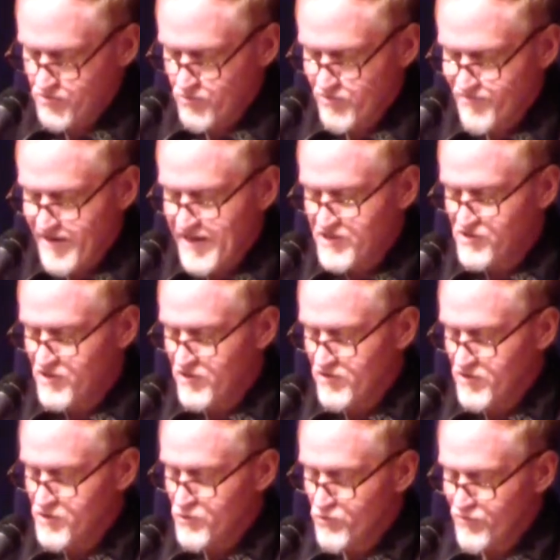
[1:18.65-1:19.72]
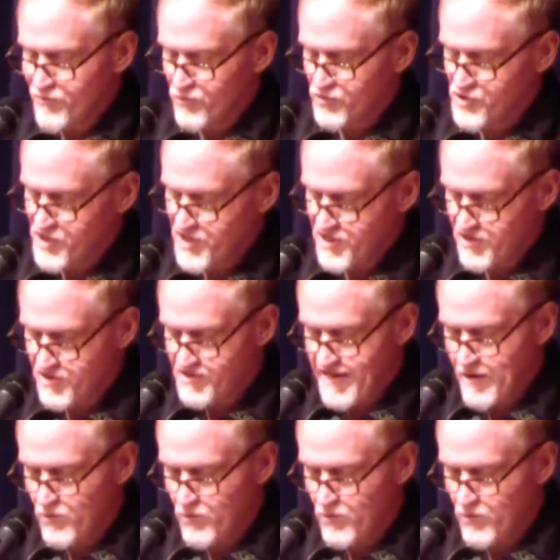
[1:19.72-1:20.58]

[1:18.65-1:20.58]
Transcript: revising the youthful genius